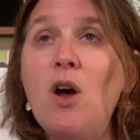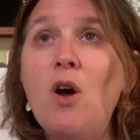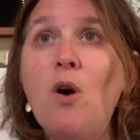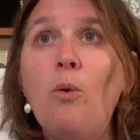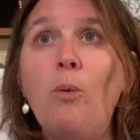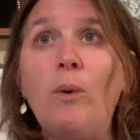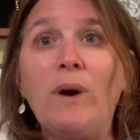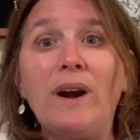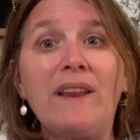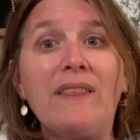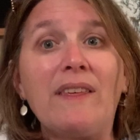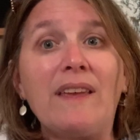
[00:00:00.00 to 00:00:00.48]

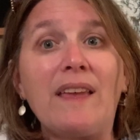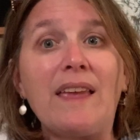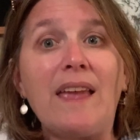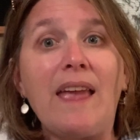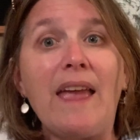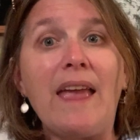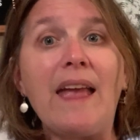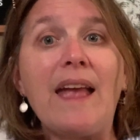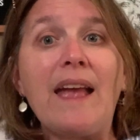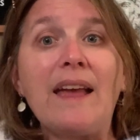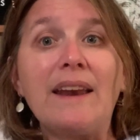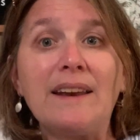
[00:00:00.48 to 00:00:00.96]
one of the
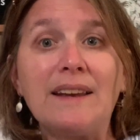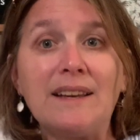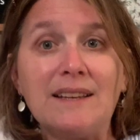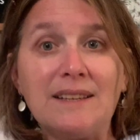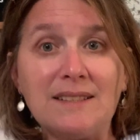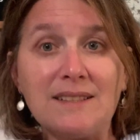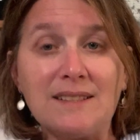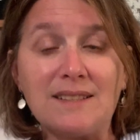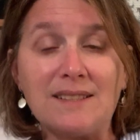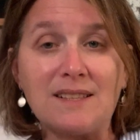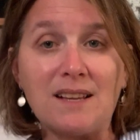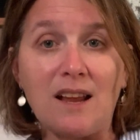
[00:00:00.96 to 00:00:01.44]

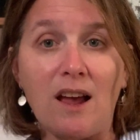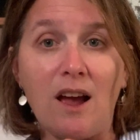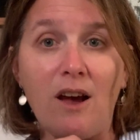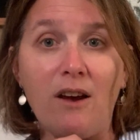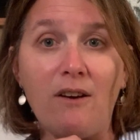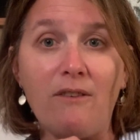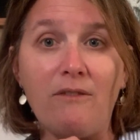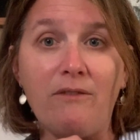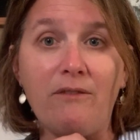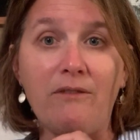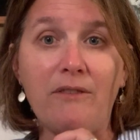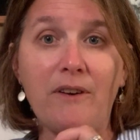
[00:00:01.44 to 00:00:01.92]
canons
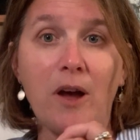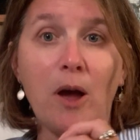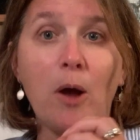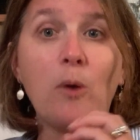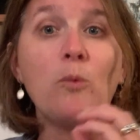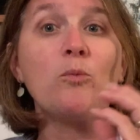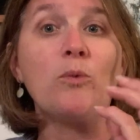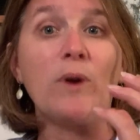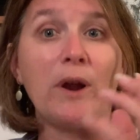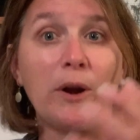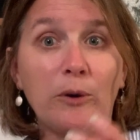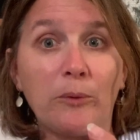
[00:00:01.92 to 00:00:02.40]
of
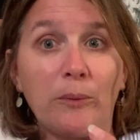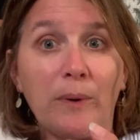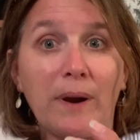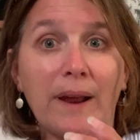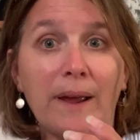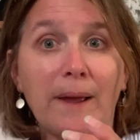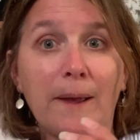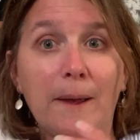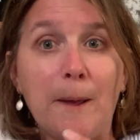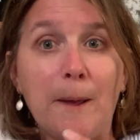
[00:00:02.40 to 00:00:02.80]
rhetoric.